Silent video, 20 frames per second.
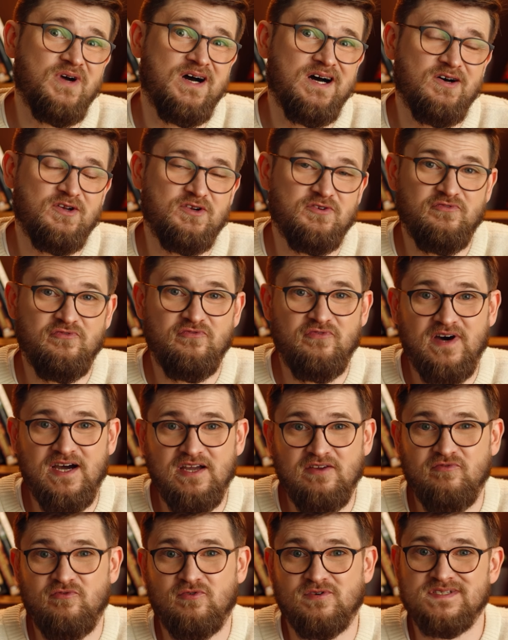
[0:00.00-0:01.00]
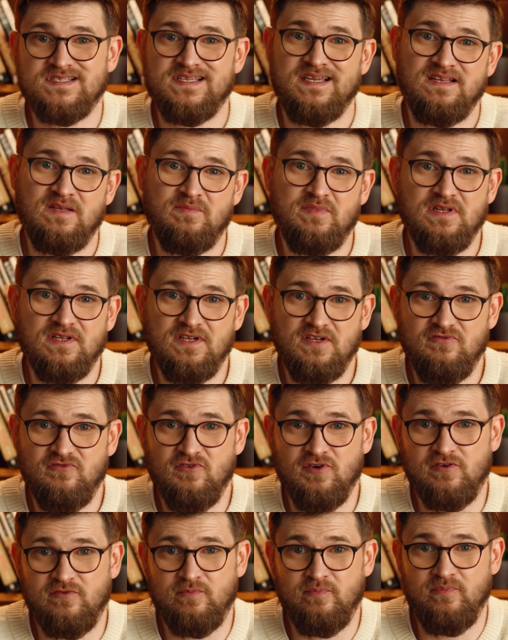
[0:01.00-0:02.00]
out of 5 for scalability
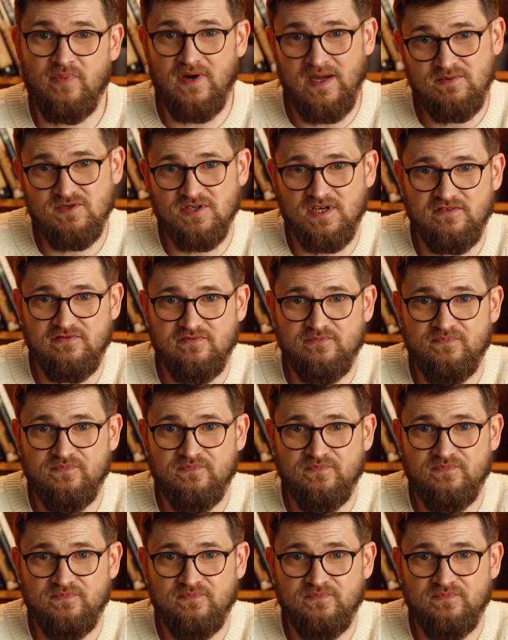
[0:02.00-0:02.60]
for Pipedrive.